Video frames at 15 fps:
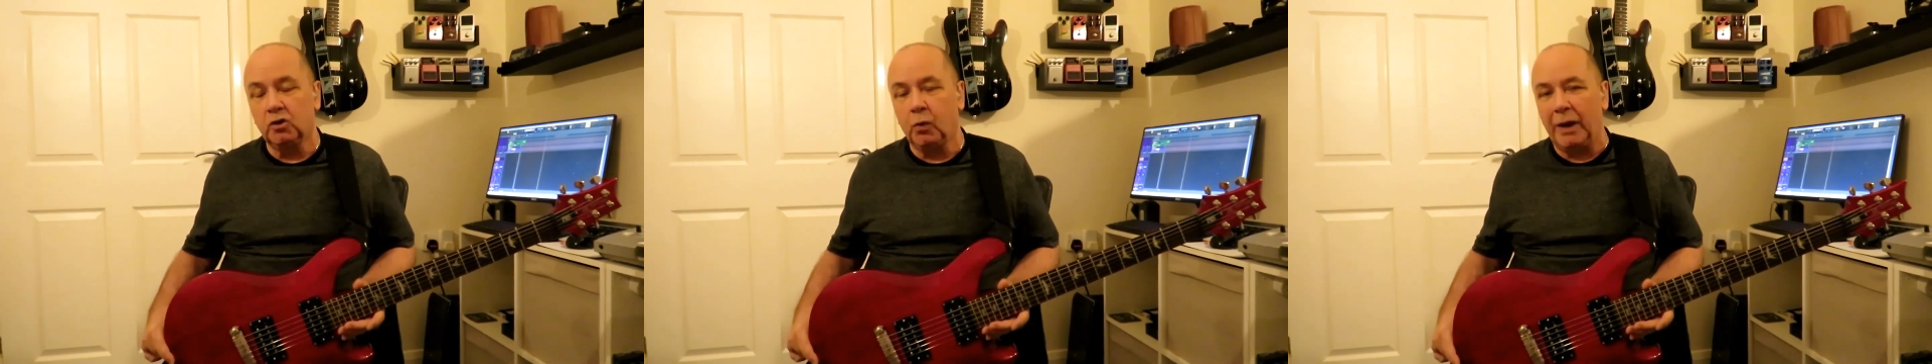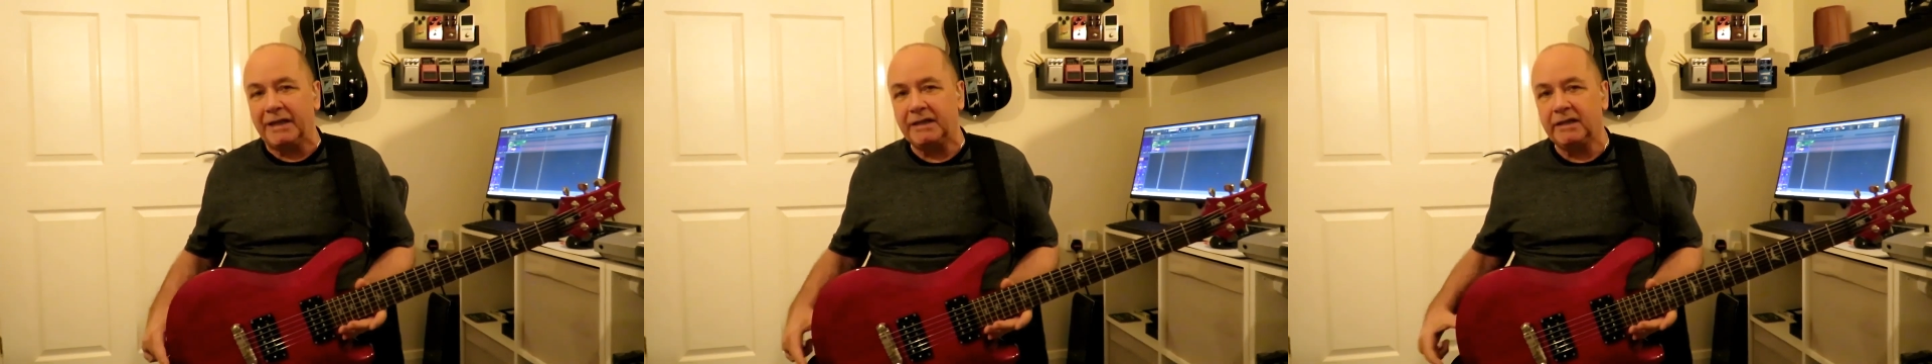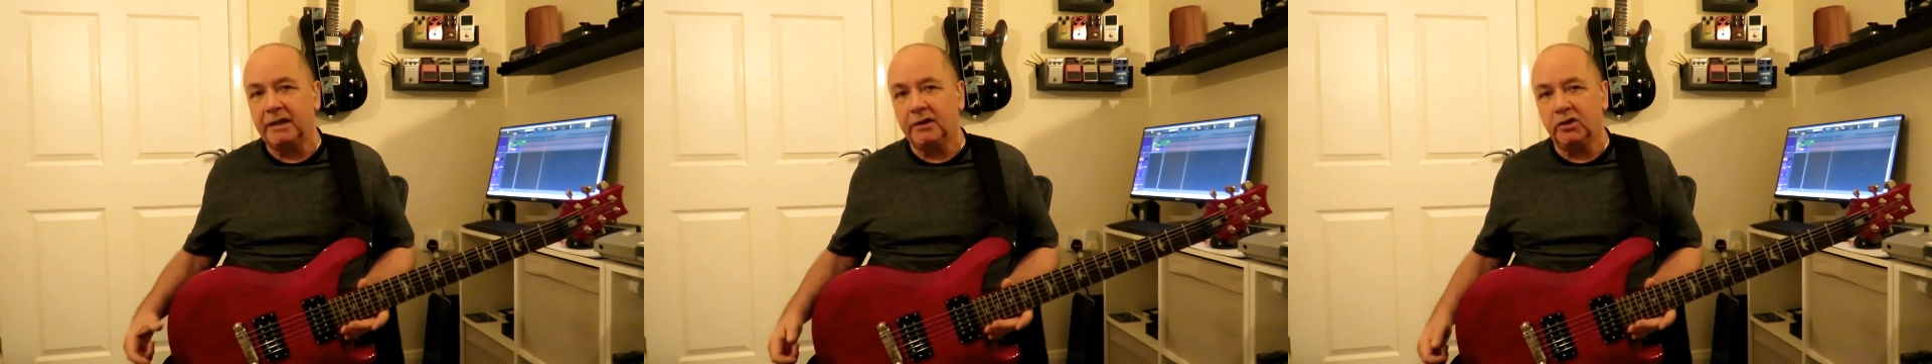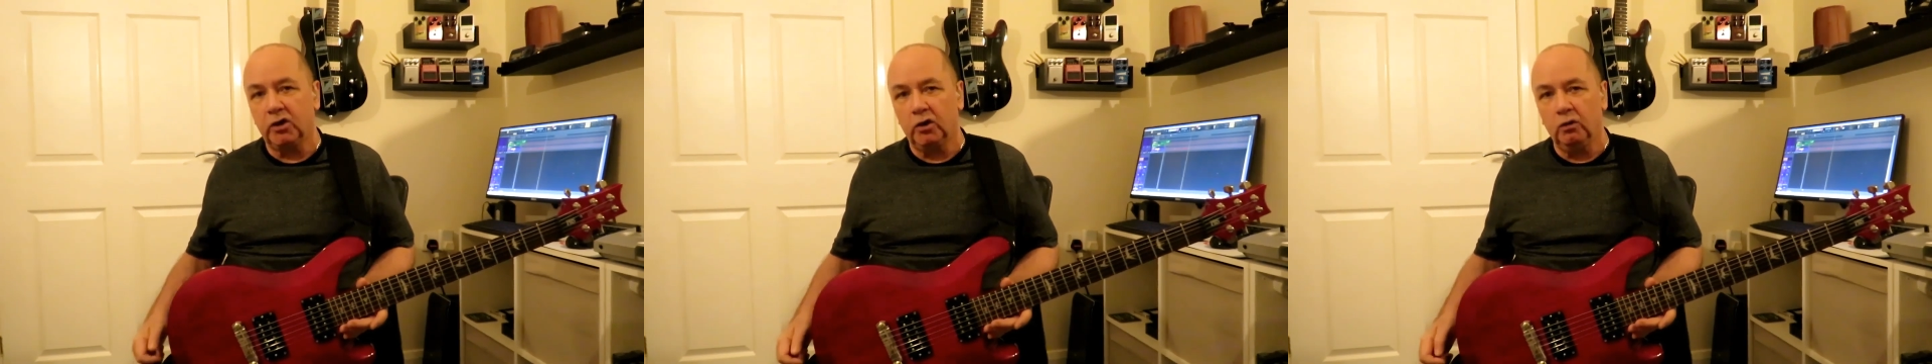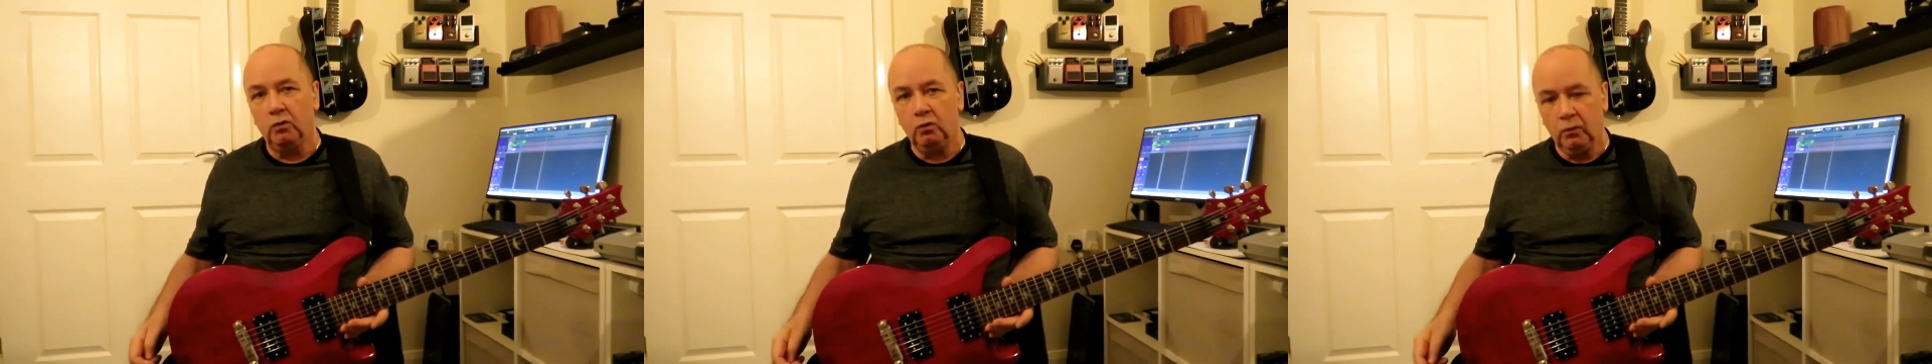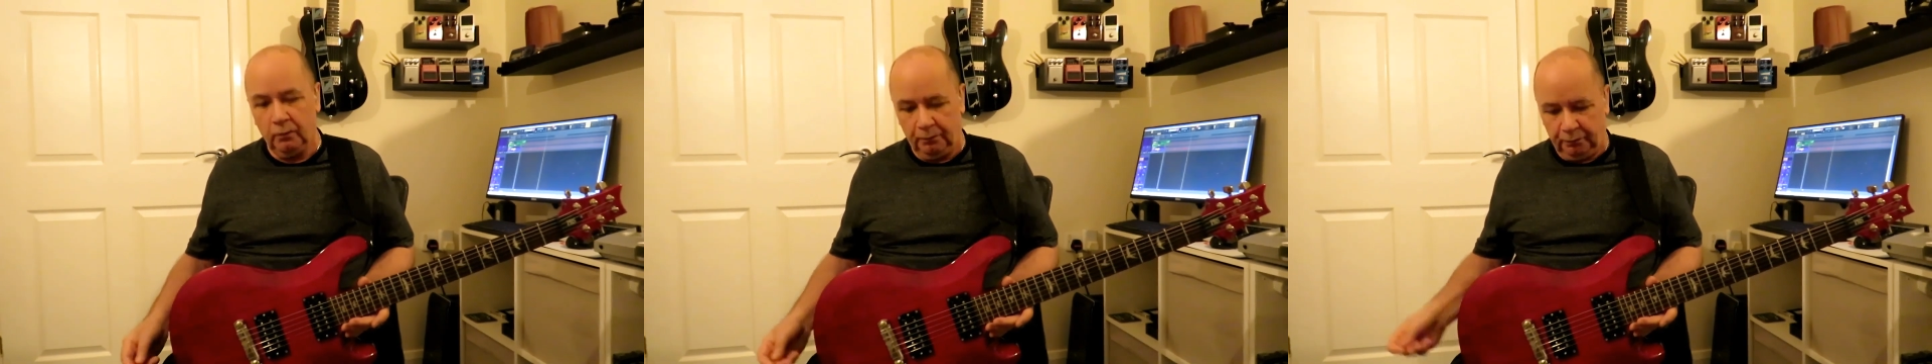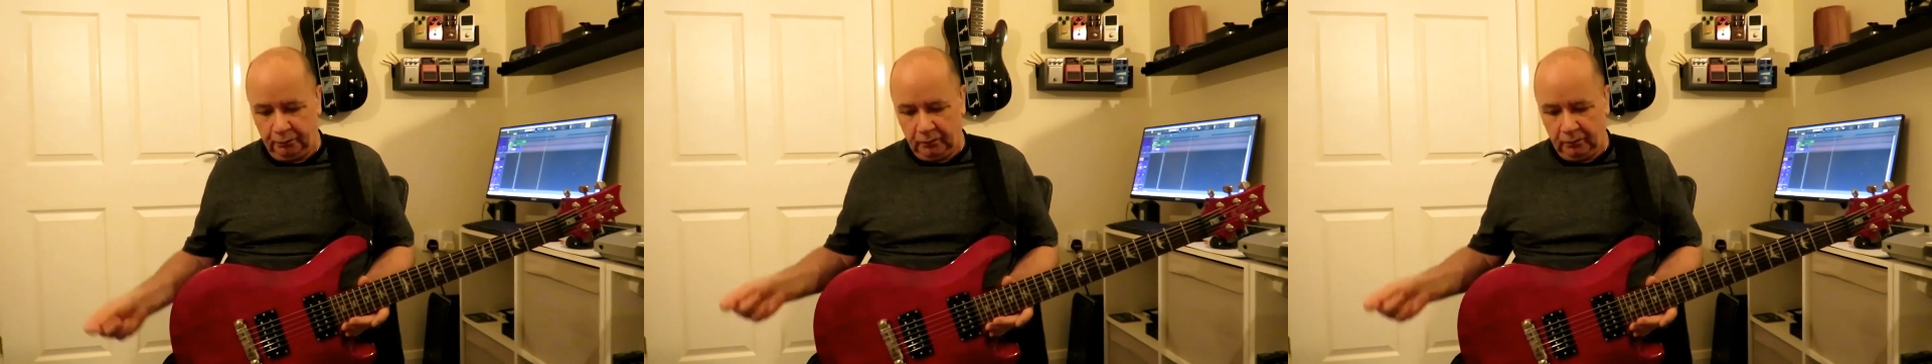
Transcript: 22.